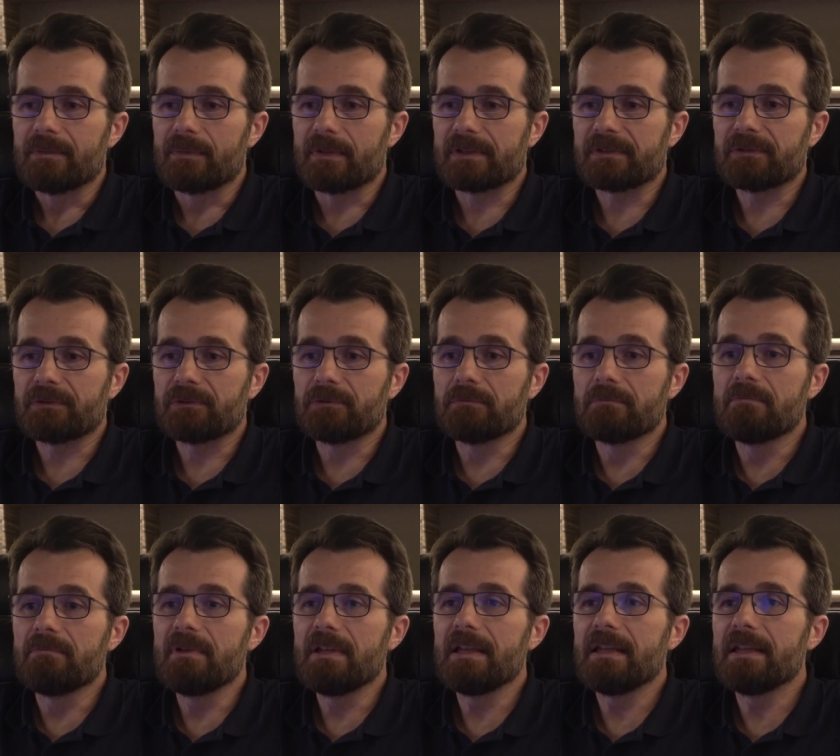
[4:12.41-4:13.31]
was to
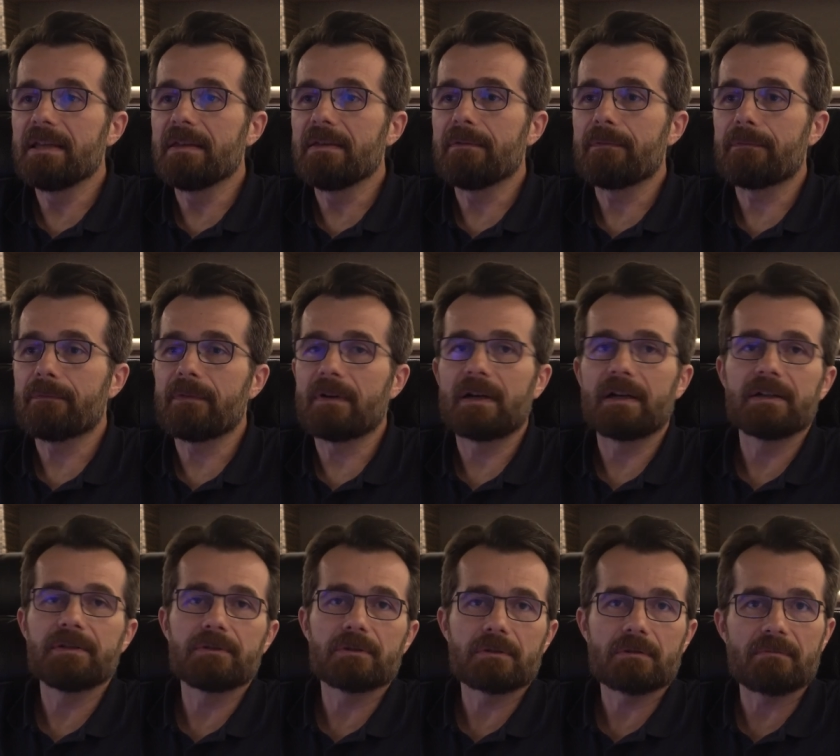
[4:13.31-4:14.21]
really
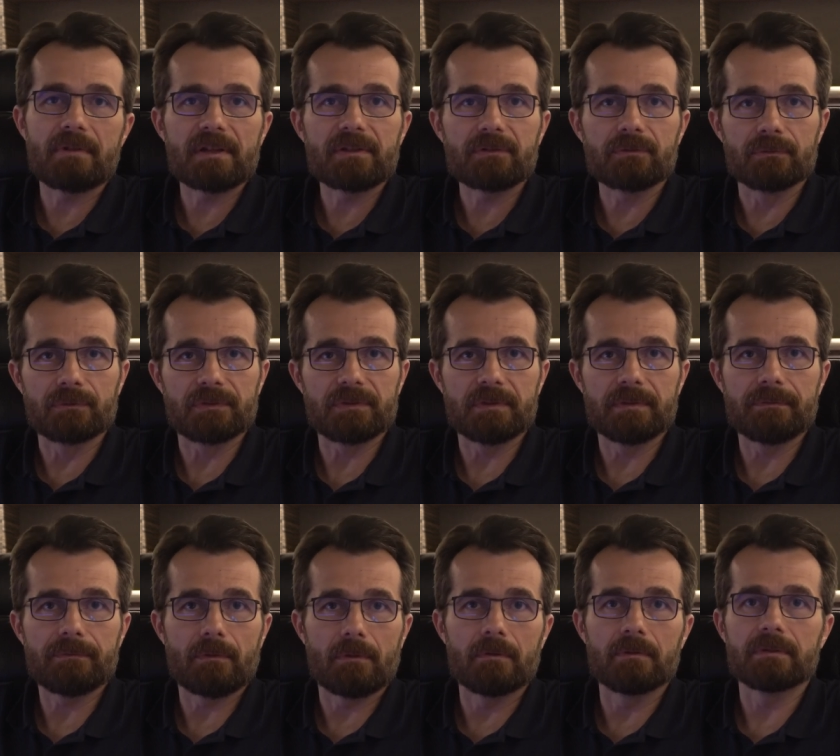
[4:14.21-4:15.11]
find the correct
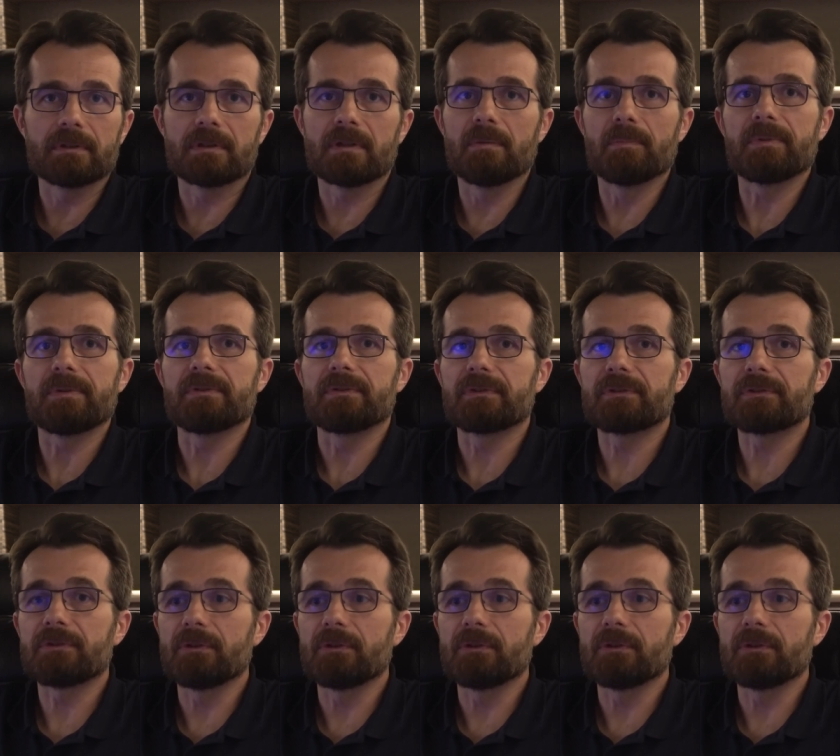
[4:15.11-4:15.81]
sourcing for all the components.